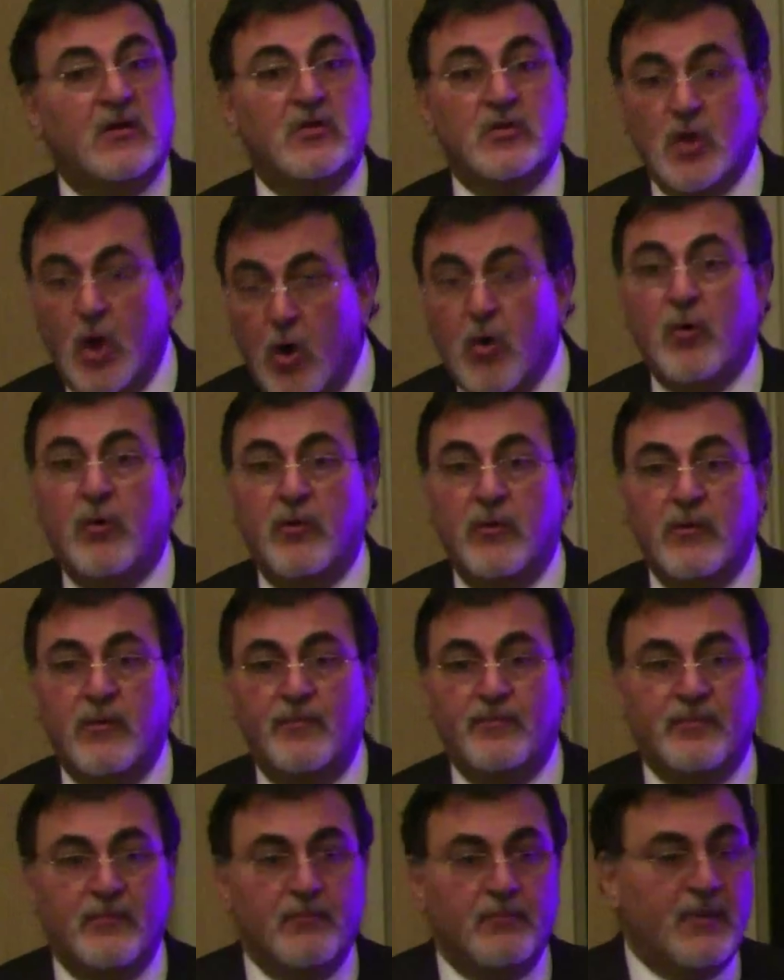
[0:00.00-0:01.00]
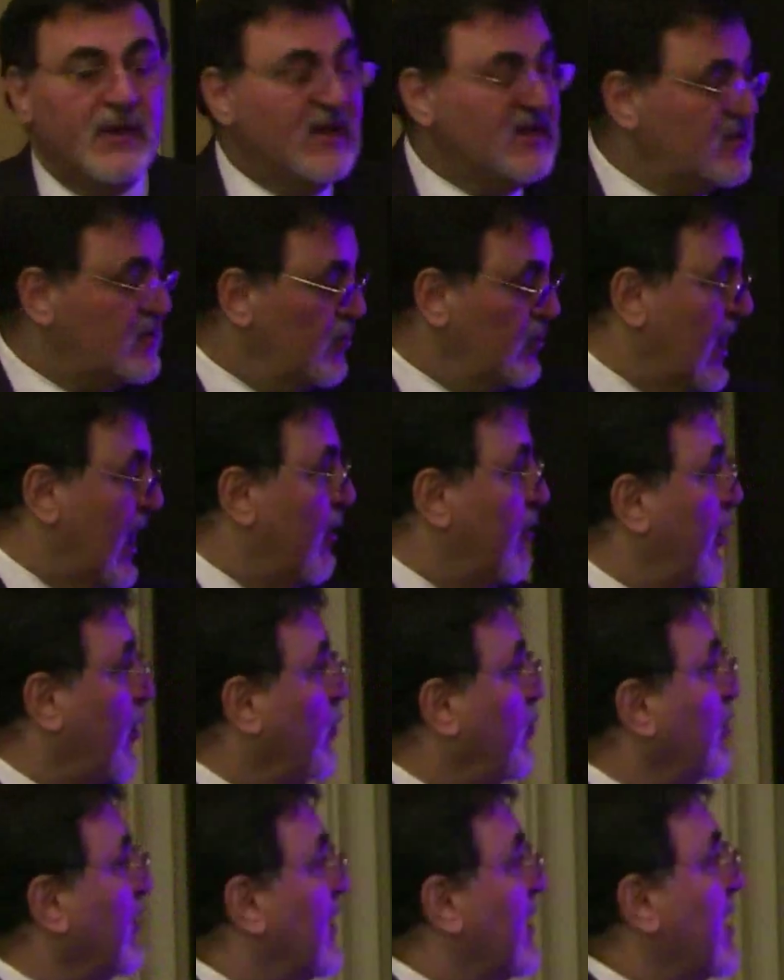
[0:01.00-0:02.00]
No. Based on our
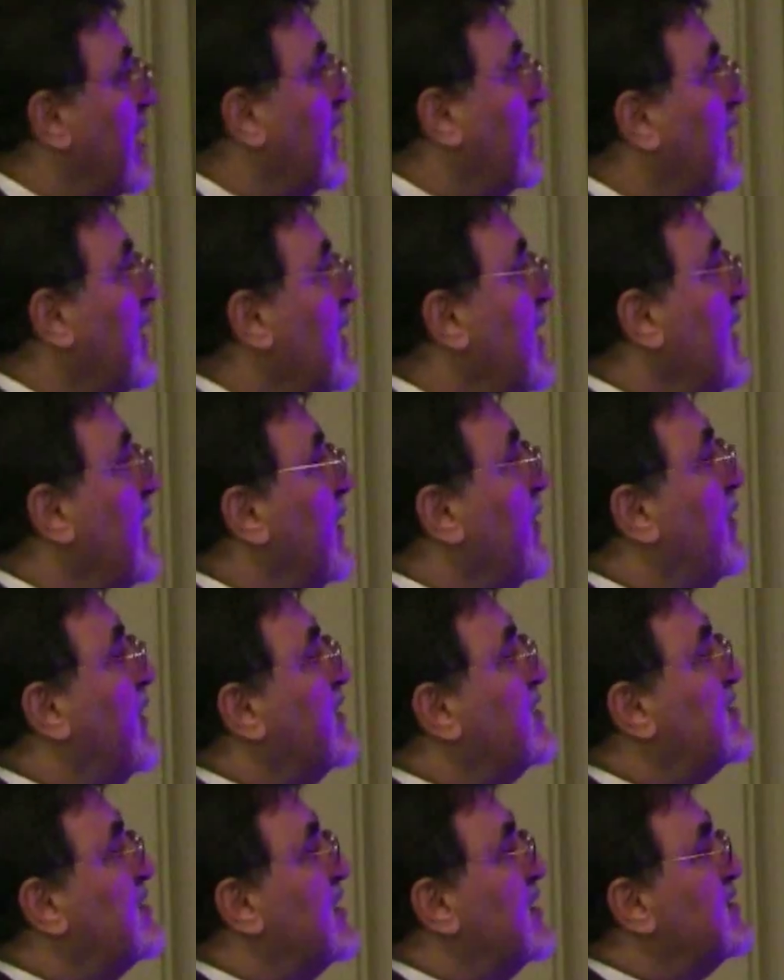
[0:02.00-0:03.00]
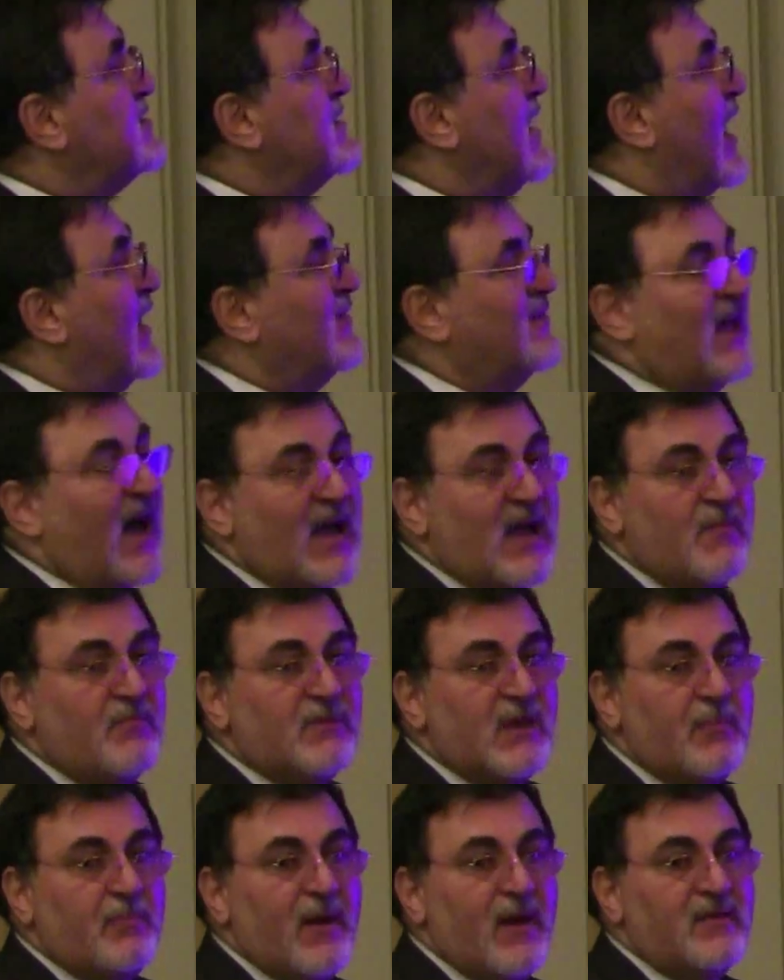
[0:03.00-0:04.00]
rule here, this is a
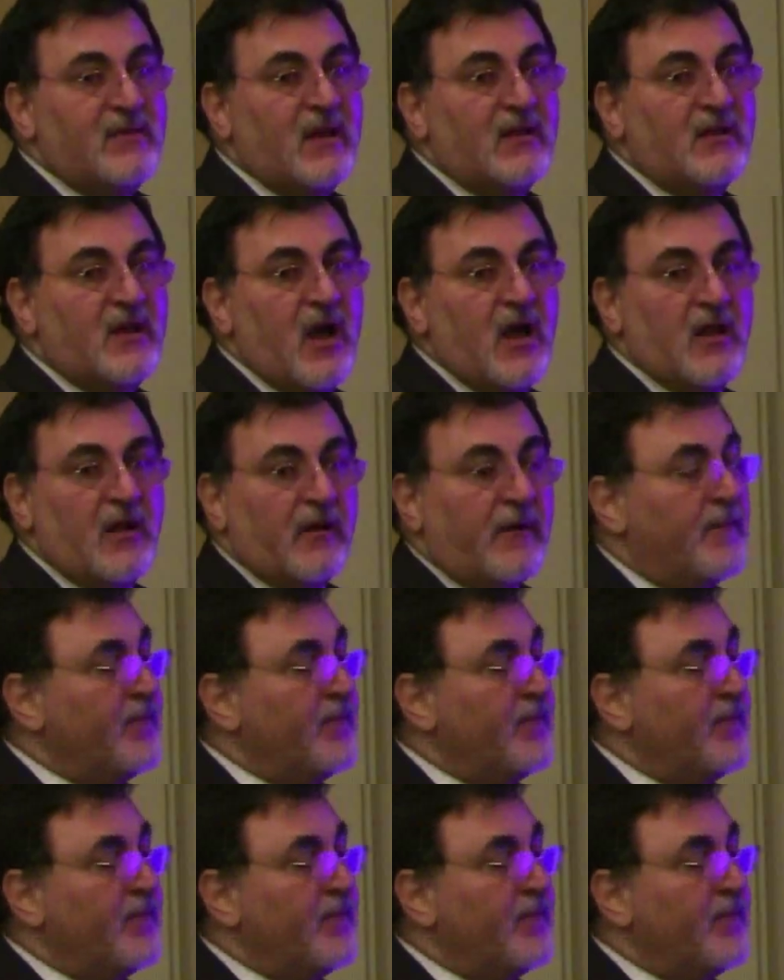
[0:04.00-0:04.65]
time-dependent killer,